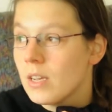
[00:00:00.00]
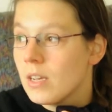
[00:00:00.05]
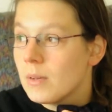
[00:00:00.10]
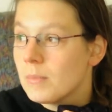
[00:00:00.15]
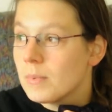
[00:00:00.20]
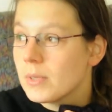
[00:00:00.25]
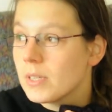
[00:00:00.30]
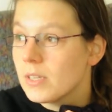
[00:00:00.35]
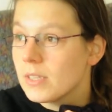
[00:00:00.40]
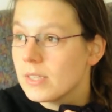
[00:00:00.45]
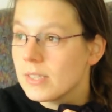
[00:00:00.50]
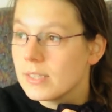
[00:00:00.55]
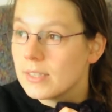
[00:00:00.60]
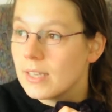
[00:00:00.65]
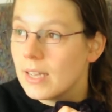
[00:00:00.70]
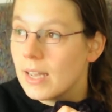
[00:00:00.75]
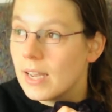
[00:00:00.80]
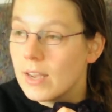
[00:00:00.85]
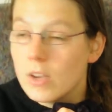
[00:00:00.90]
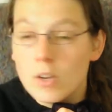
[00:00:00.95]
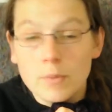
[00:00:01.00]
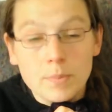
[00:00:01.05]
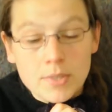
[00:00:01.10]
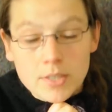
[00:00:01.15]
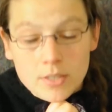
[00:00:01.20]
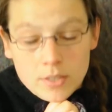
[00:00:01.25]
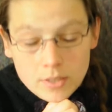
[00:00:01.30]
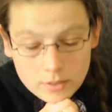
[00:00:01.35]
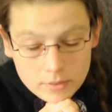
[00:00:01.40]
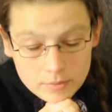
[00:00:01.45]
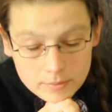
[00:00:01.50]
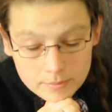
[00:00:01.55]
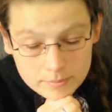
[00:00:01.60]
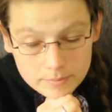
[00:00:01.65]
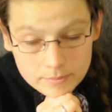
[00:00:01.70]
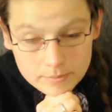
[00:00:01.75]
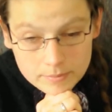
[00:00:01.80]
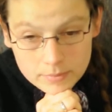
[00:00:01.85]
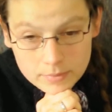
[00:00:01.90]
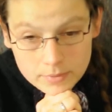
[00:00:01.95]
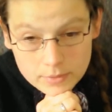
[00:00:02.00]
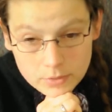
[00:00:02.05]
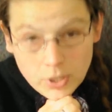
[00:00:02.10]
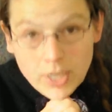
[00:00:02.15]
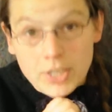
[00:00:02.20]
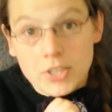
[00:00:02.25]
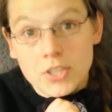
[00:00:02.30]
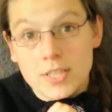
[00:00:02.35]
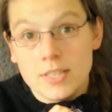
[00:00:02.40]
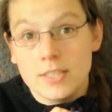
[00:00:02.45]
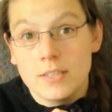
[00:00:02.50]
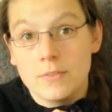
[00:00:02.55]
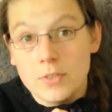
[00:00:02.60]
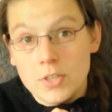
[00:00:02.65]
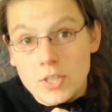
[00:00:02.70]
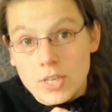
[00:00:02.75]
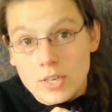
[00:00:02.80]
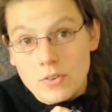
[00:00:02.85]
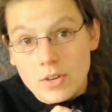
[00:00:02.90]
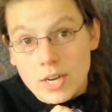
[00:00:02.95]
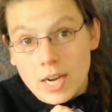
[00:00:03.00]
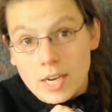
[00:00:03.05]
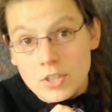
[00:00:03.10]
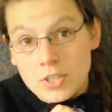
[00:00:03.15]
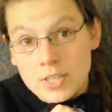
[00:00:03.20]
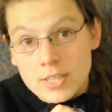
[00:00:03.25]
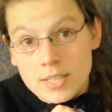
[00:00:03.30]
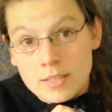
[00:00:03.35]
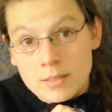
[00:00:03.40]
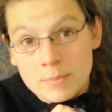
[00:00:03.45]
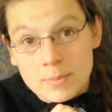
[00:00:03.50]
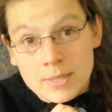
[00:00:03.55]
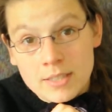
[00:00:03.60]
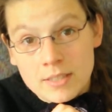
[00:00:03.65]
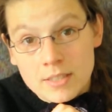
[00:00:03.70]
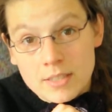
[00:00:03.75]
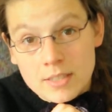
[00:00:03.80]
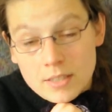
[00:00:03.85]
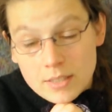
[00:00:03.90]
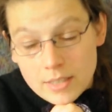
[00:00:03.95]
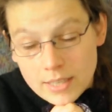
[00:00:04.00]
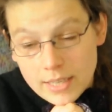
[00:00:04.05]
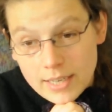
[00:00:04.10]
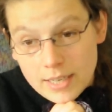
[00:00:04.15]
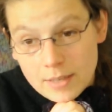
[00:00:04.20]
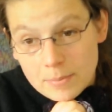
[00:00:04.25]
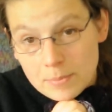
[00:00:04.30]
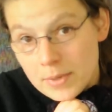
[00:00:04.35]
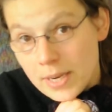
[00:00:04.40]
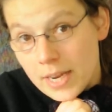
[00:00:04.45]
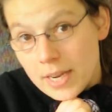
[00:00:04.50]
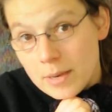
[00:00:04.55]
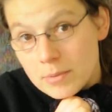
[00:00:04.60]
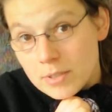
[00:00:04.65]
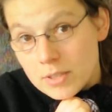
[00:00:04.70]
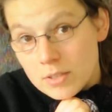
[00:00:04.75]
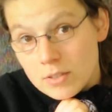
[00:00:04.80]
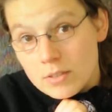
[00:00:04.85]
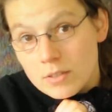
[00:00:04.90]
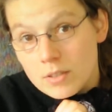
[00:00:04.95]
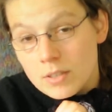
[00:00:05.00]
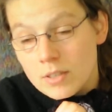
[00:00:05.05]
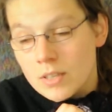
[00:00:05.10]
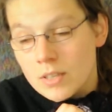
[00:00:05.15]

because I hope to register Fishhead Creations as a business today and be able to